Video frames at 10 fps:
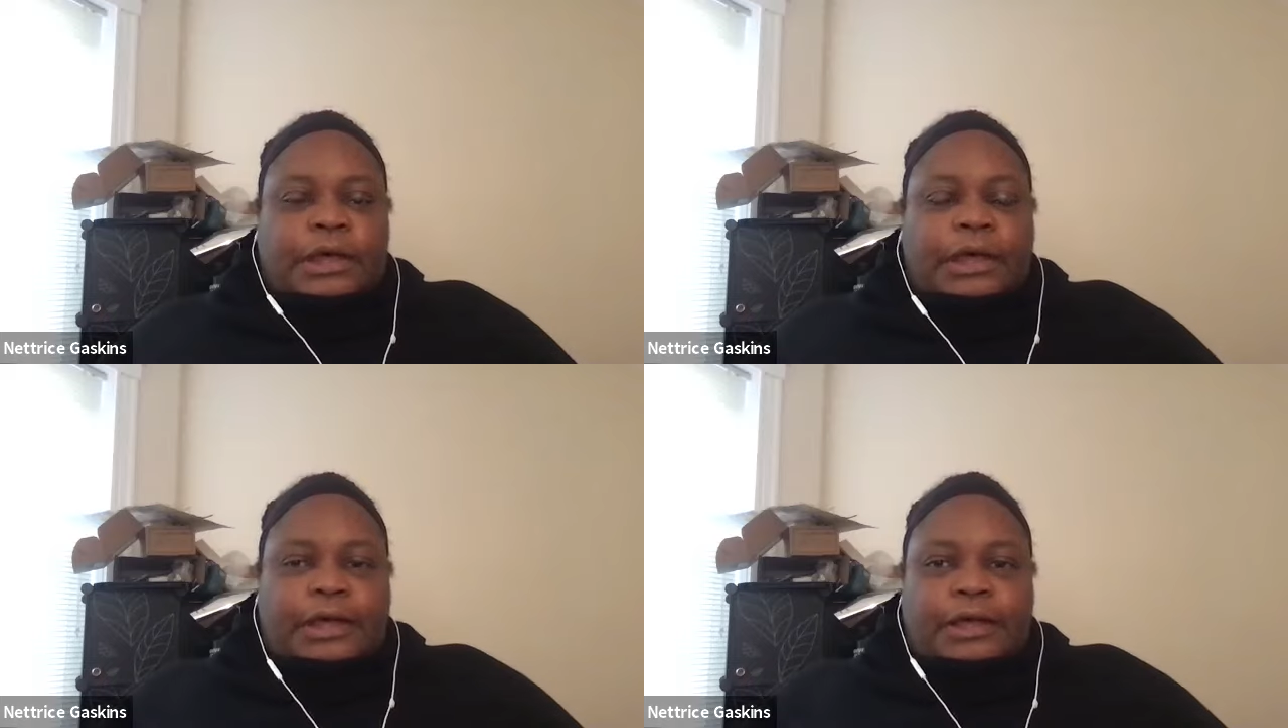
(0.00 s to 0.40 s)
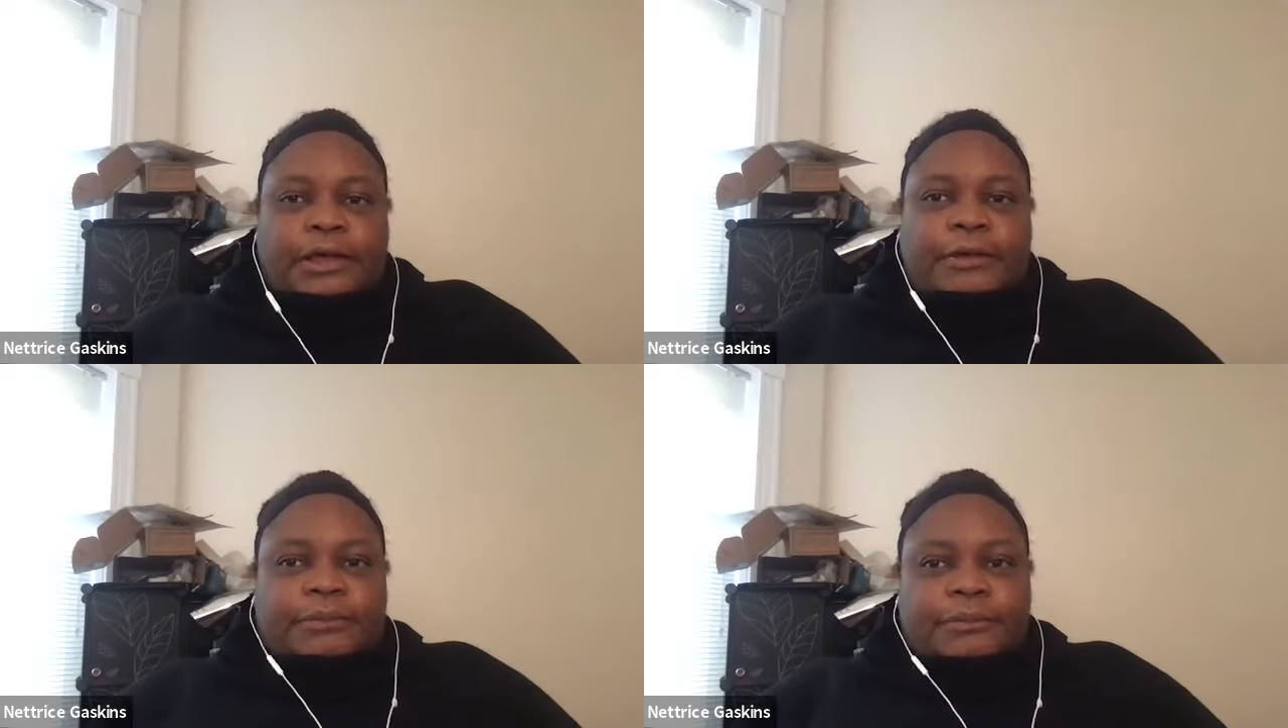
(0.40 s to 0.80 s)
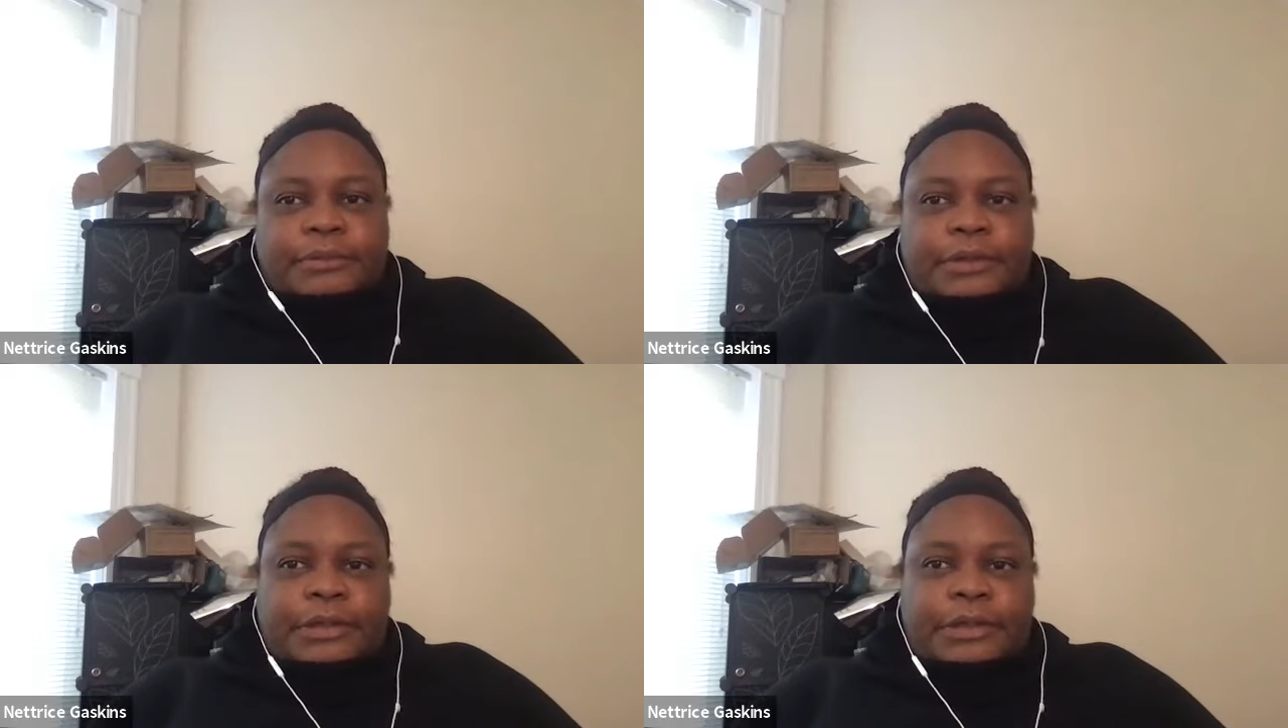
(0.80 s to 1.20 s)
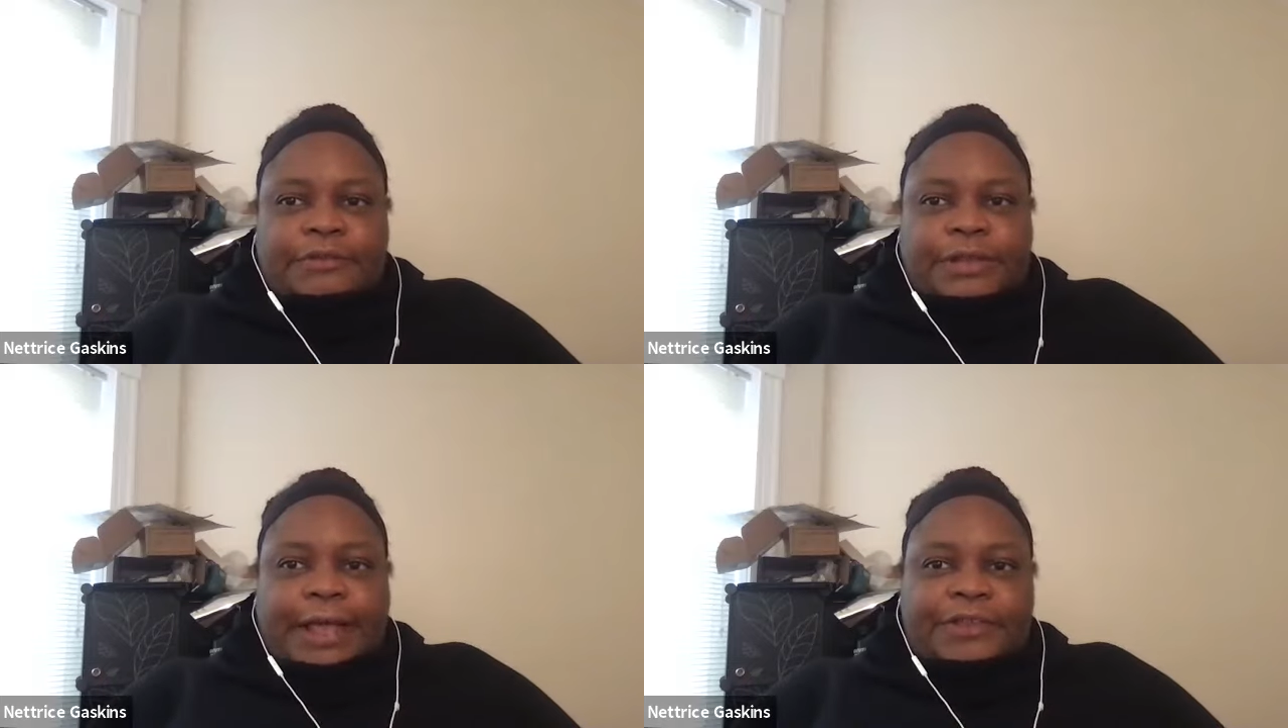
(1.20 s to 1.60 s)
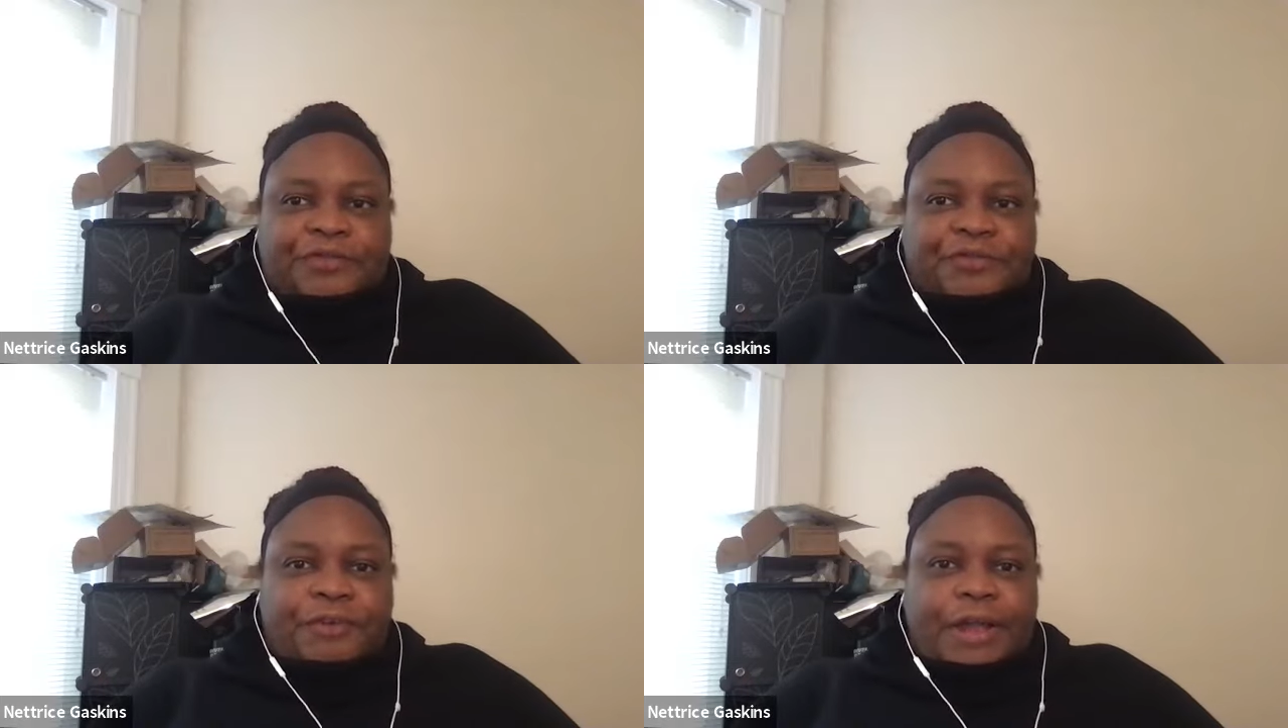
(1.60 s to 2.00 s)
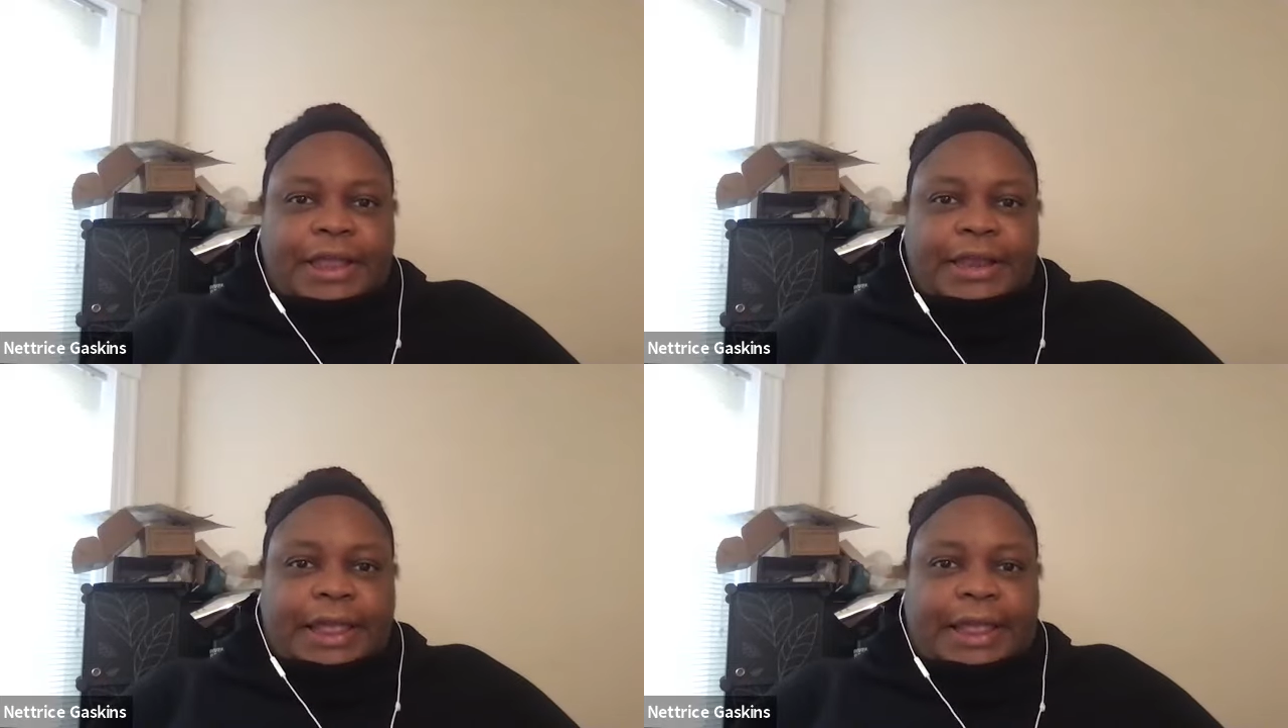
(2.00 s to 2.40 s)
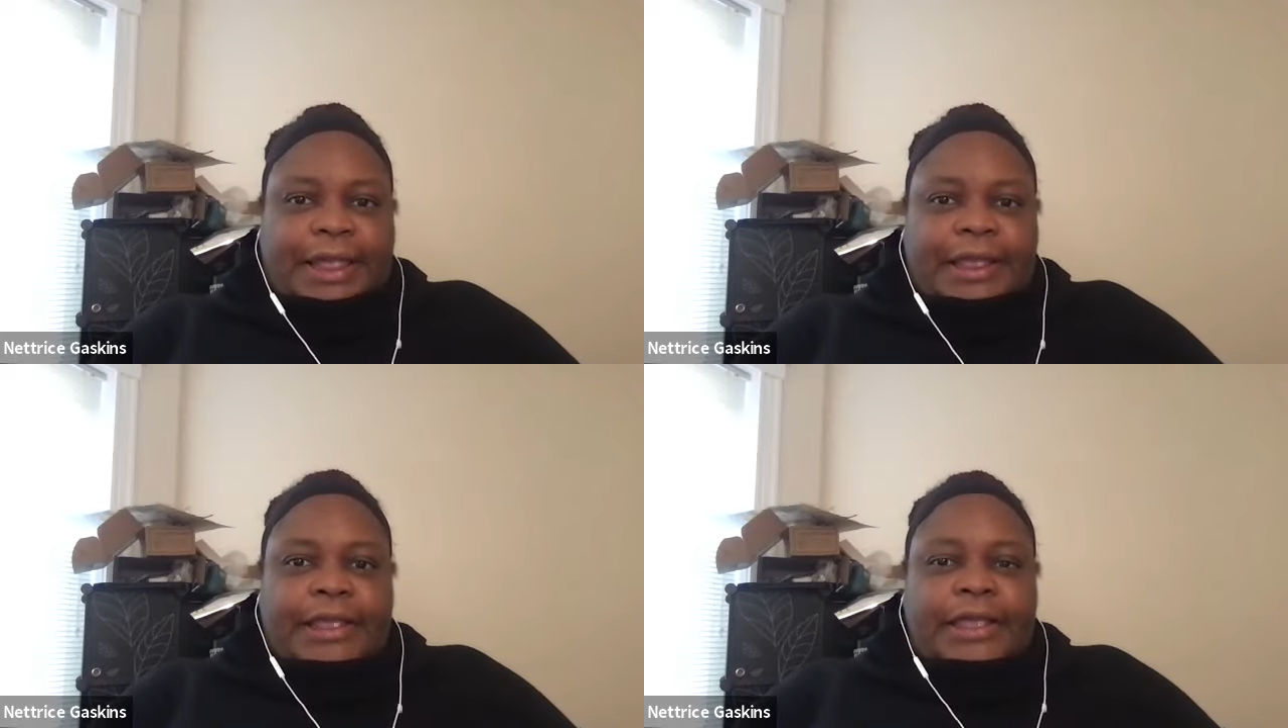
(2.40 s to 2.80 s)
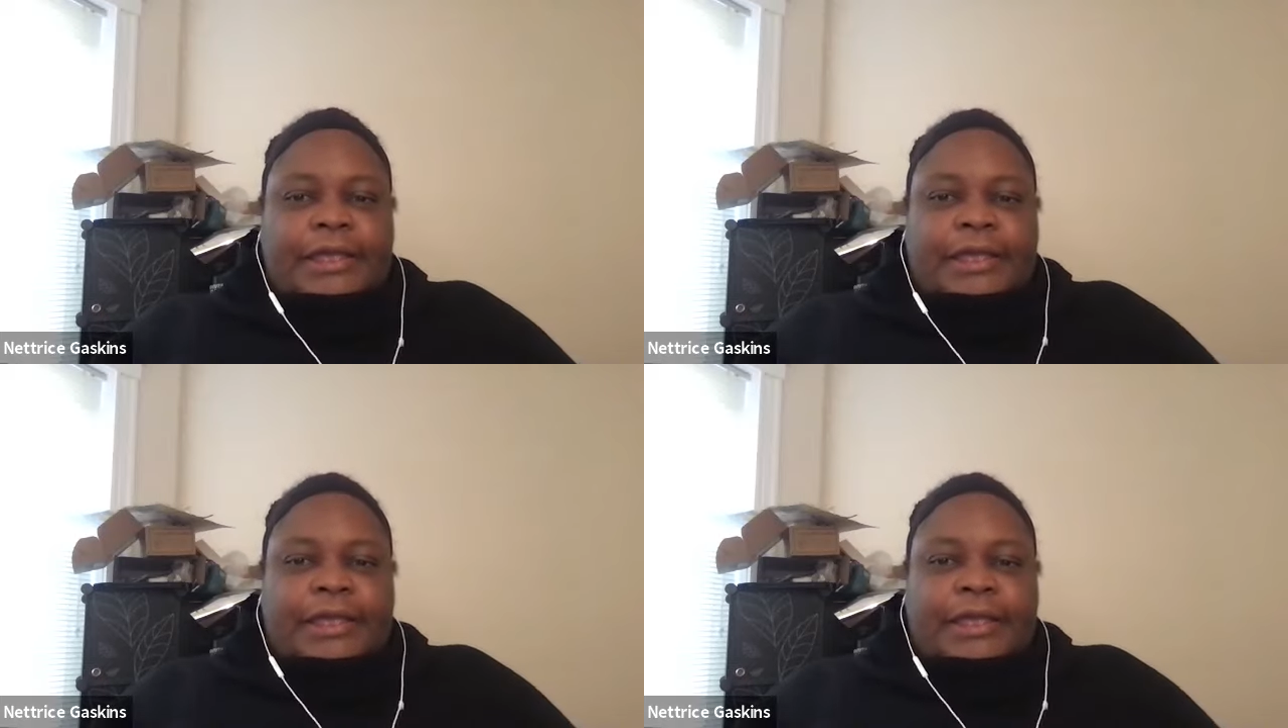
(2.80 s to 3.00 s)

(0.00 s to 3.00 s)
last Friday